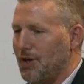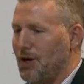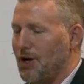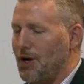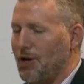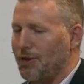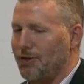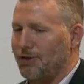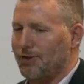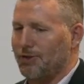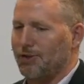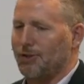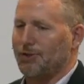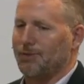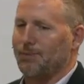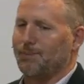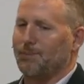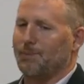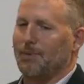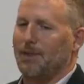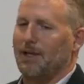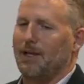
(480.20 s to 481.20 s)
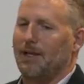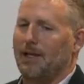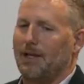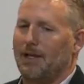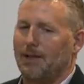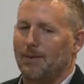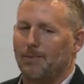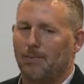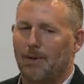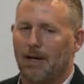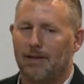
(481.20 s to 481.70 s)
author
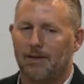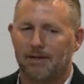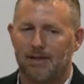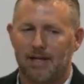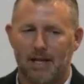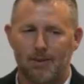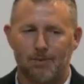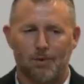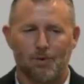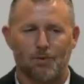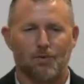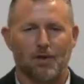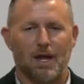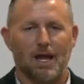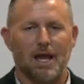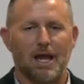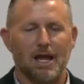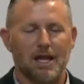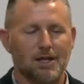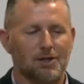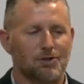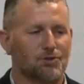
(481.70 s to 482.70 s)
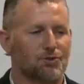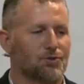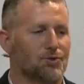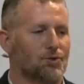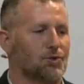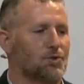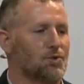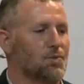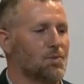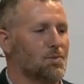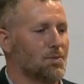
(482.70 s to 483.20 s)
by the name of
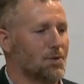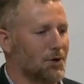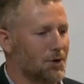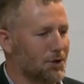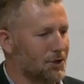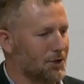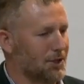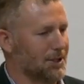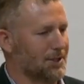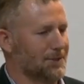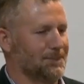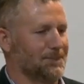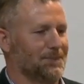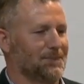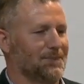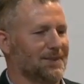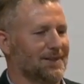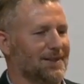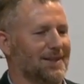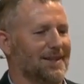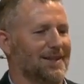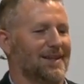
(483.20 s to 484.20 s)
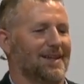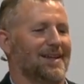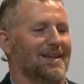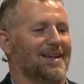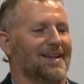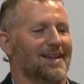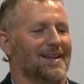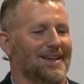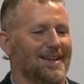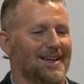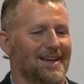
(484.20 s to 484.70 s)
Andrew Murray.
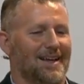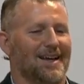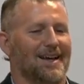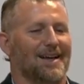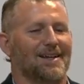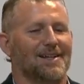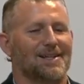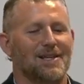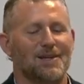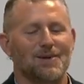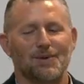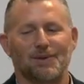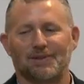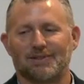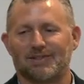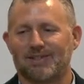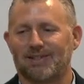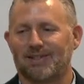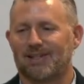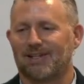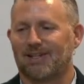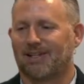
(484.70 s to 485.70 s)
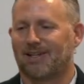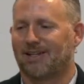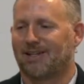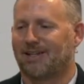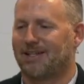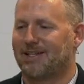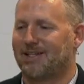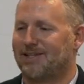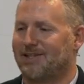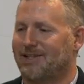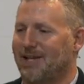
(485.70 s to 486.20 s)
Uh, he was a
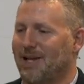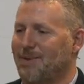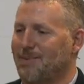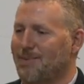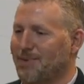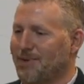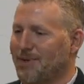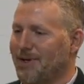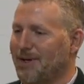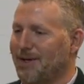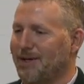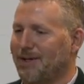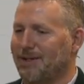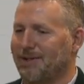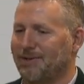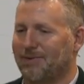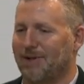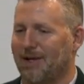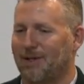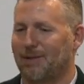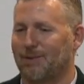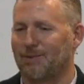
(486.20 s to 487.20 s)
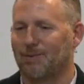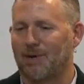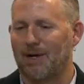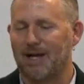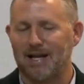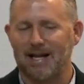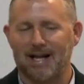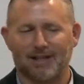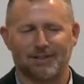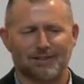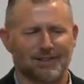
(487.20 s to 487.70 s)
contemporary of Ellen White.
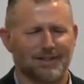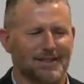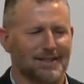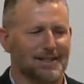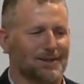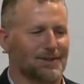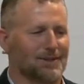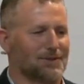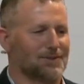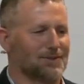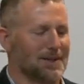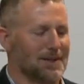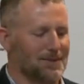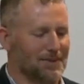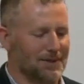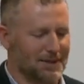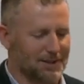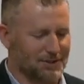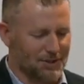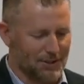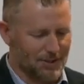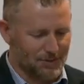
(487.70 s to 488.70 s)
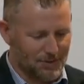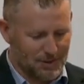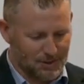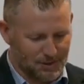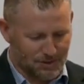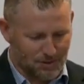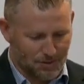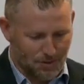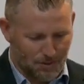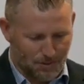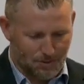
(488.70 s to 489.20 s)
Actually, I think he was maybe a
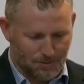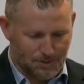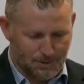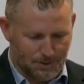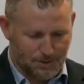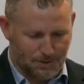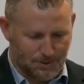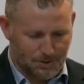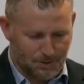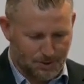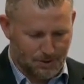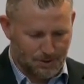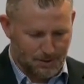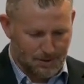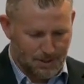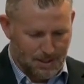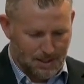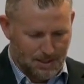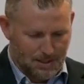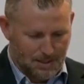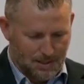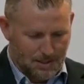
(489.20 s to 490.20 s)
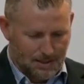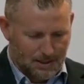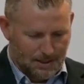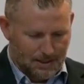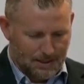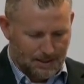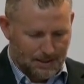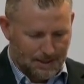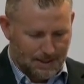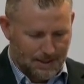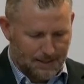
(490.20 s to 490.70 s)
generation older than her.
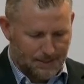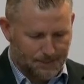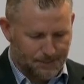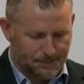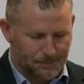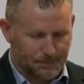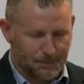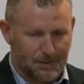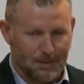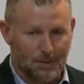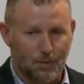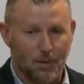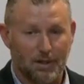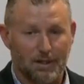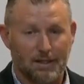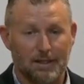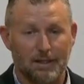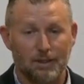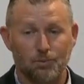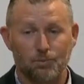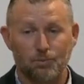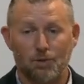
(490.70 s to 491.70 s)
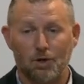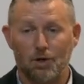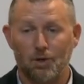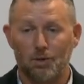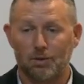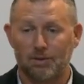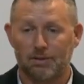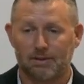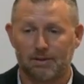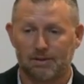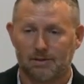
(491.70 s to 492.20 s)
Um, well, he
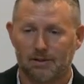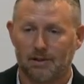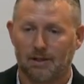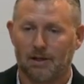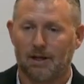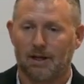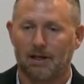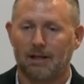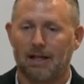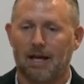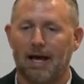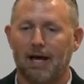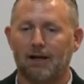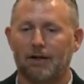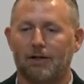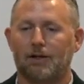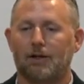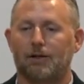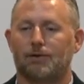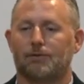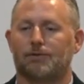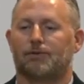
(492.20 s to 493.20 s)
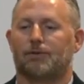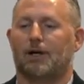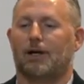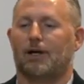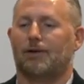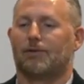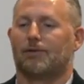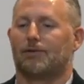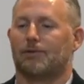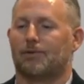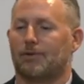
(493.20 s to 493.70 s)
wrote a lot of,
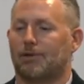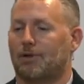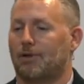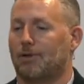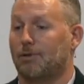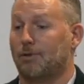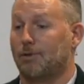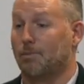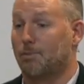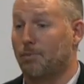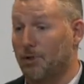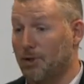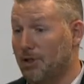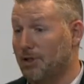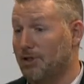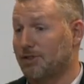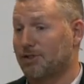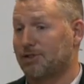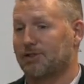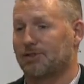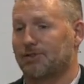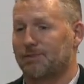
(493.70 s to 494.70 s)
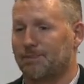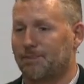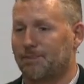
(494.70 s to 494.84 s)
of books,